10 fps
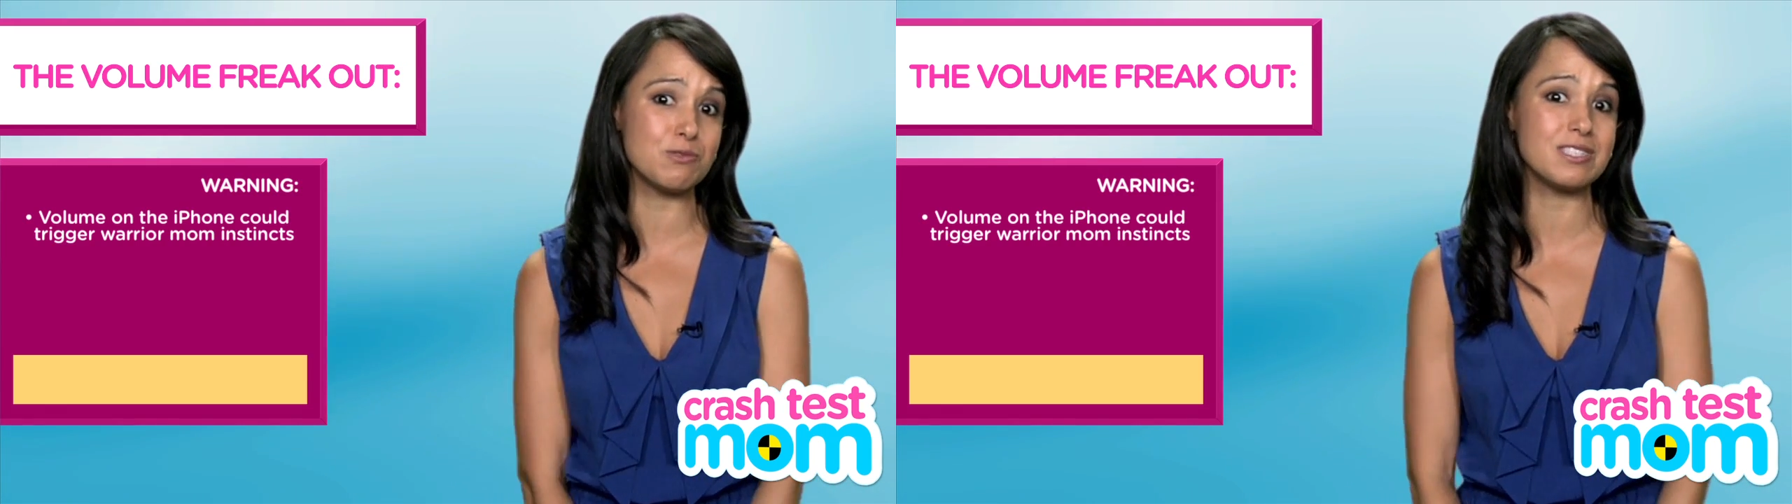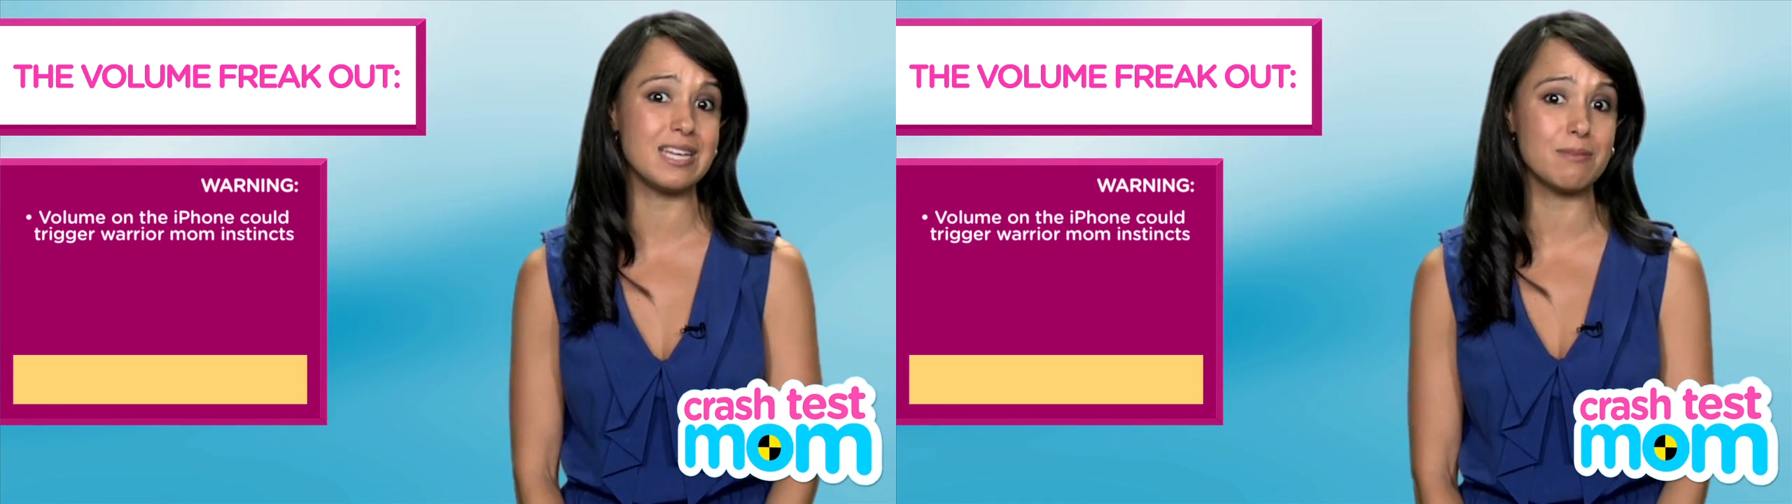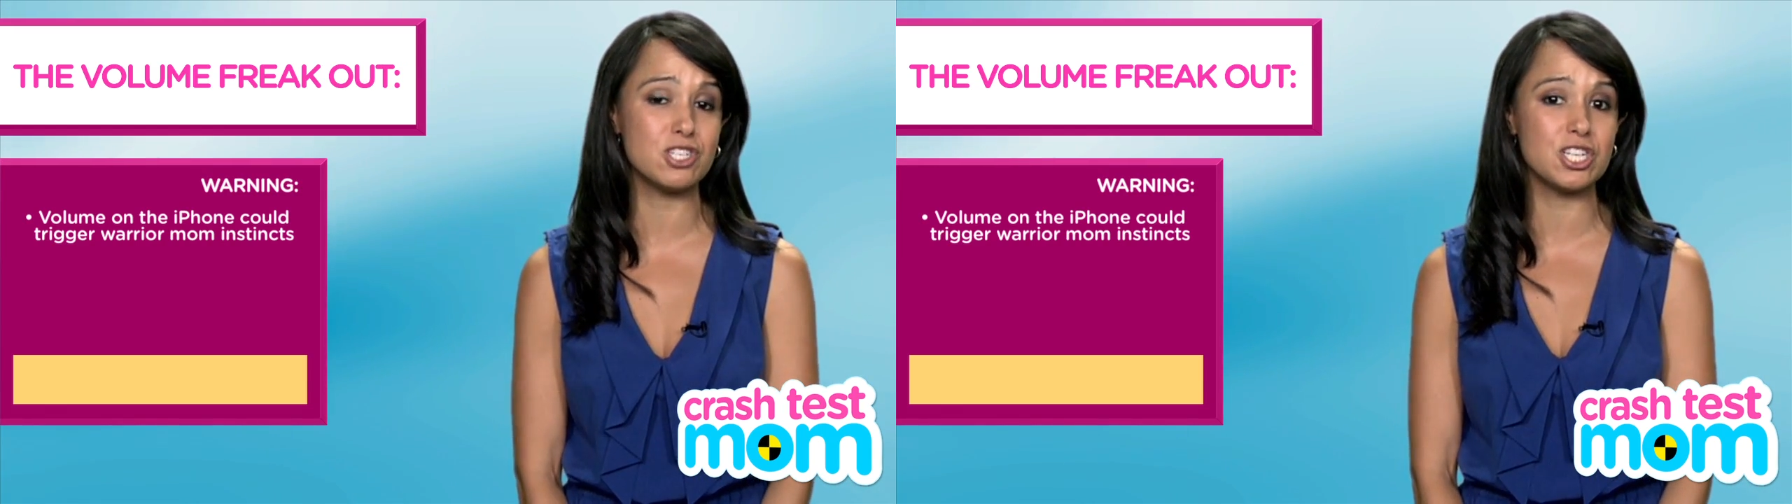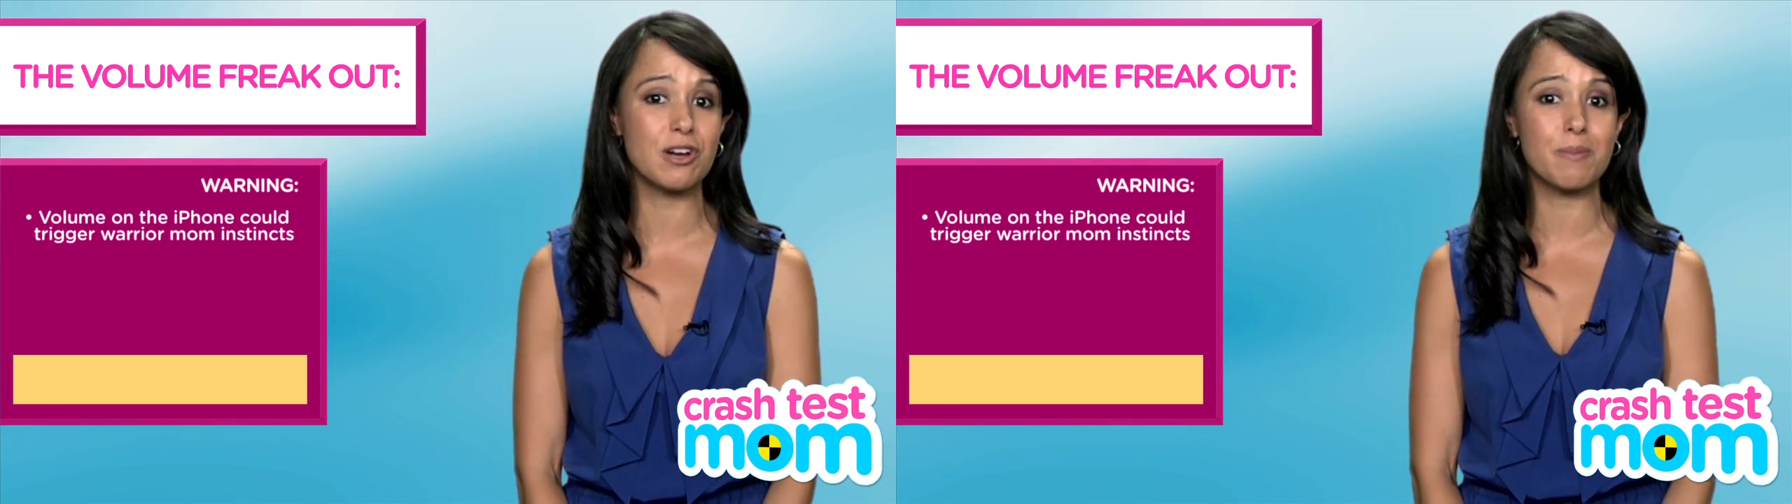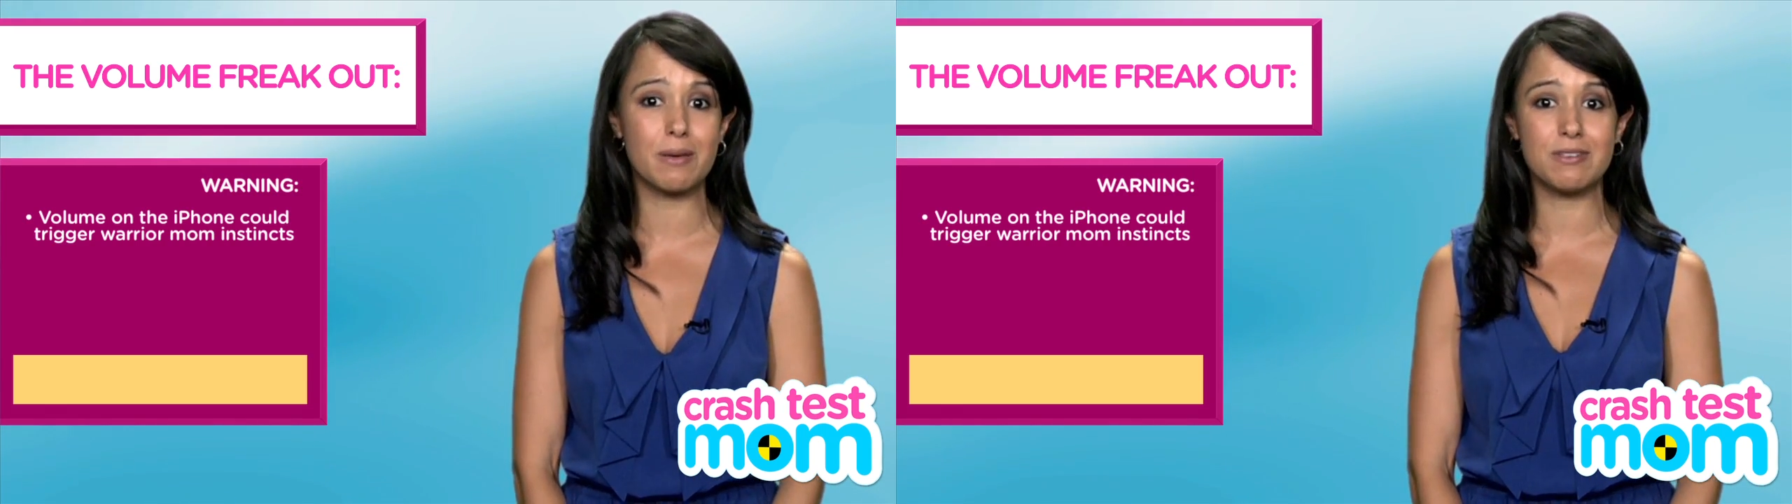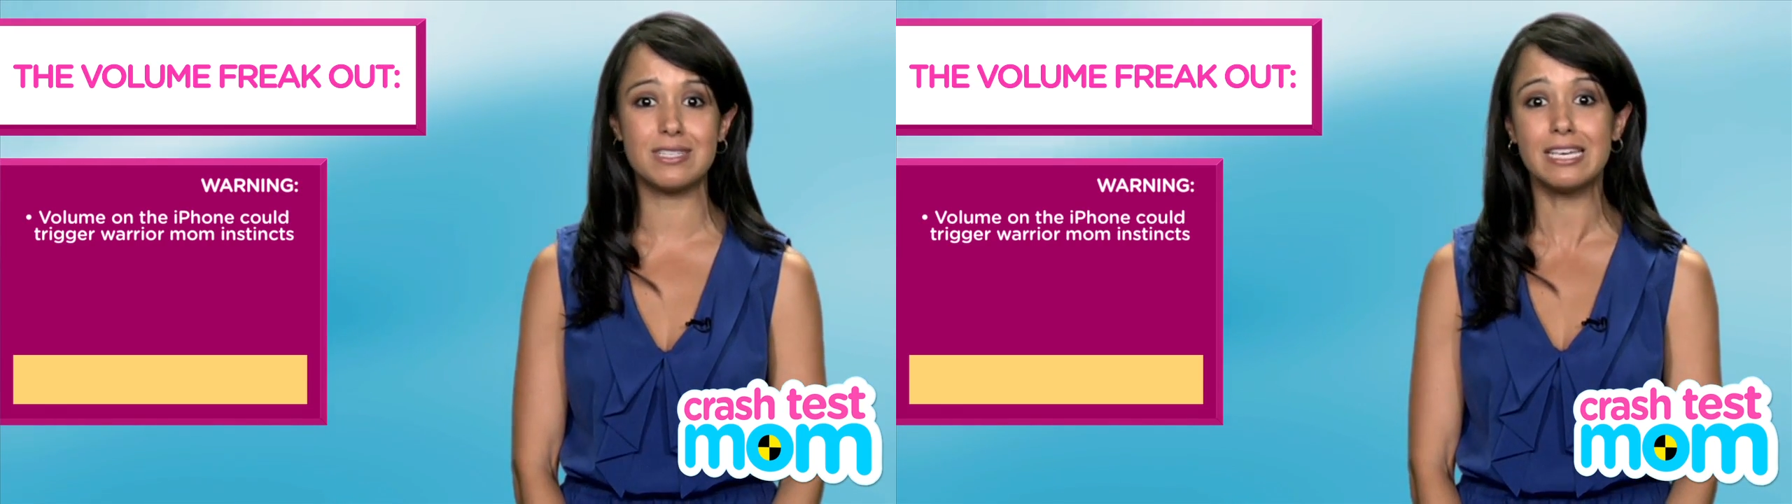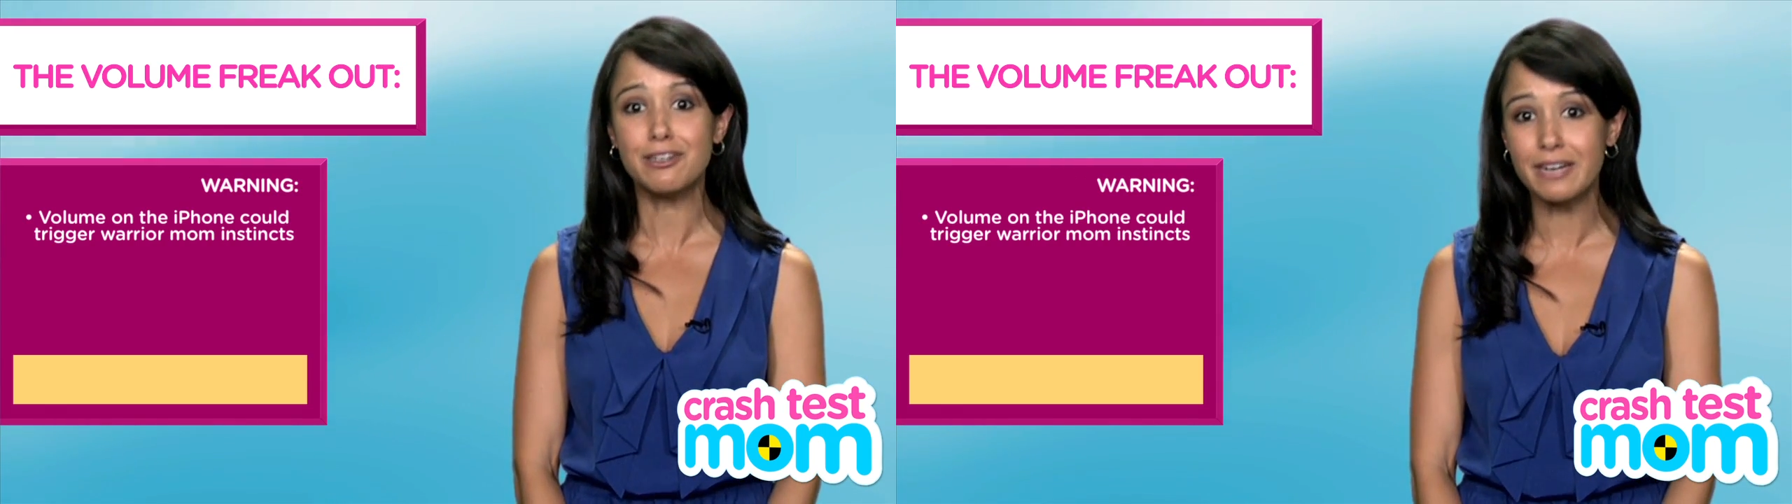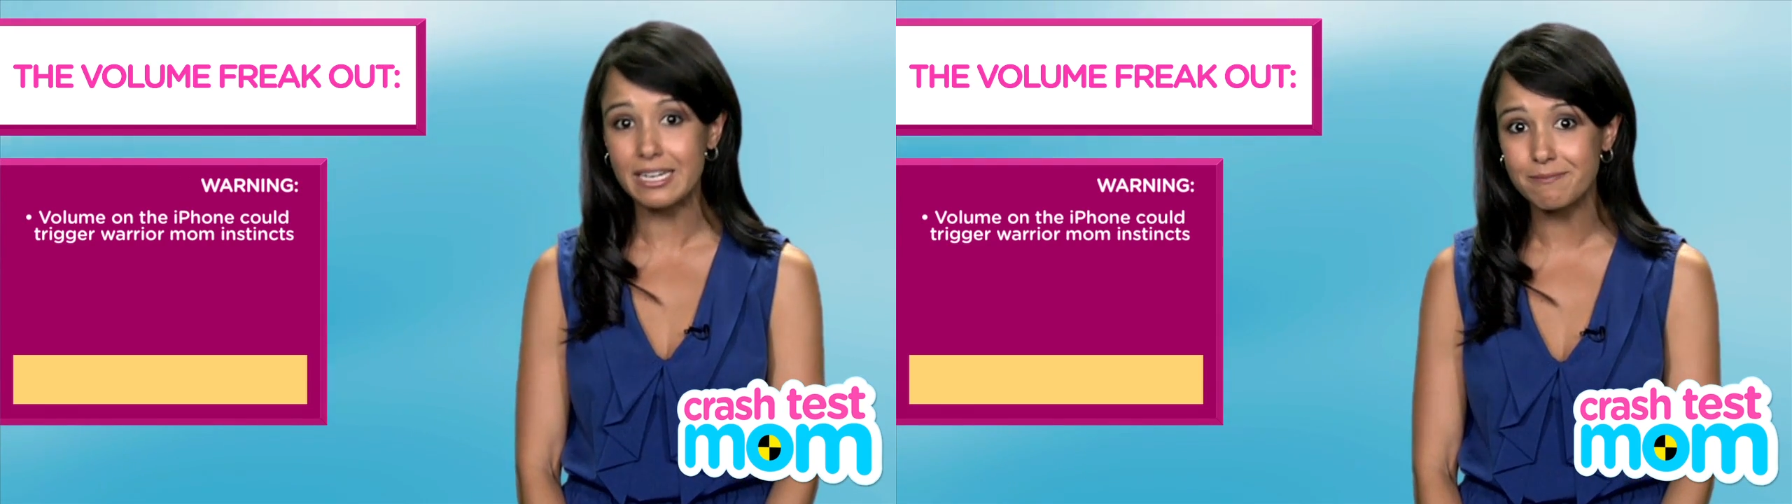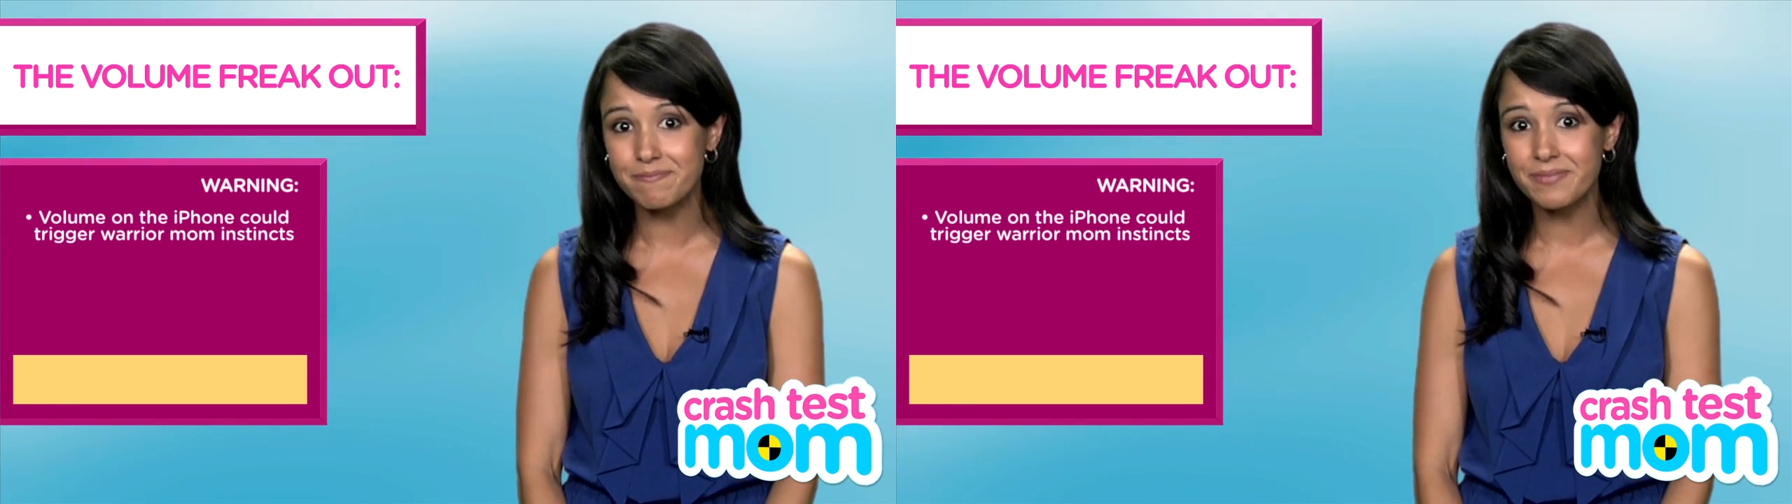was damaging our baby's hearing.